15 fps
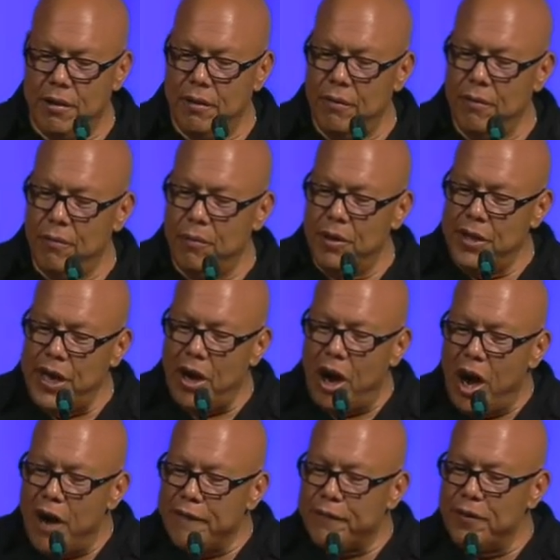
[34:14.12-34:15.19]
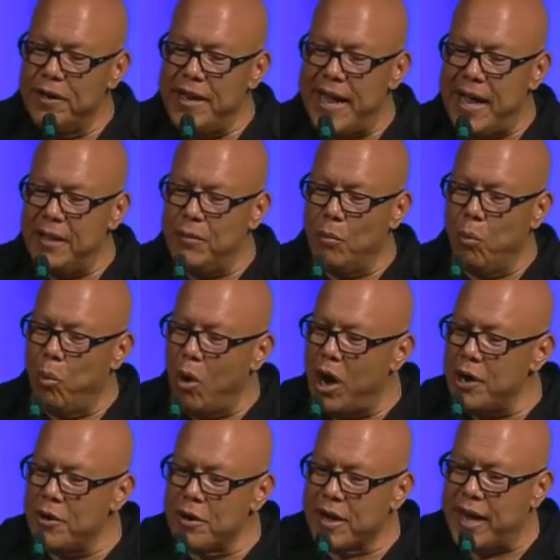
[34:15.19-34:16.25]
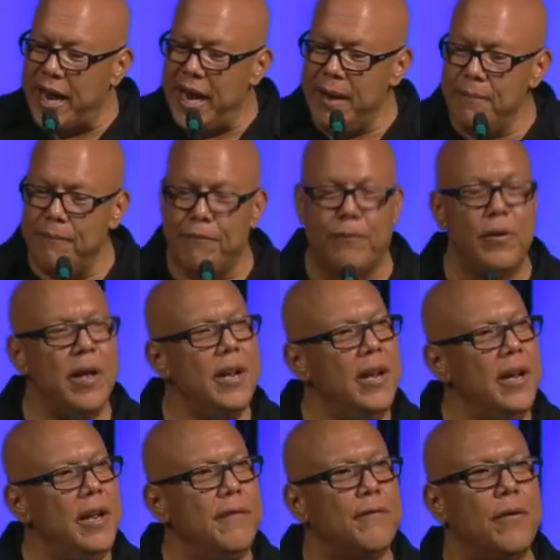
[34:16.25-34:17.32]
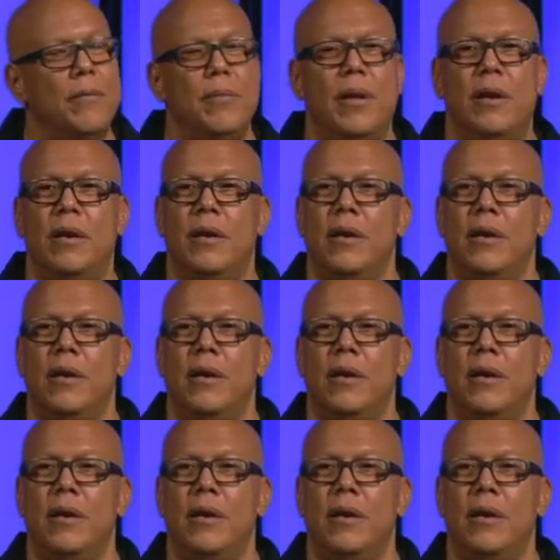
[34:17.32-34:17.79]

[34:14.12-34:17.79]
when they offered that, water came flooding in from the,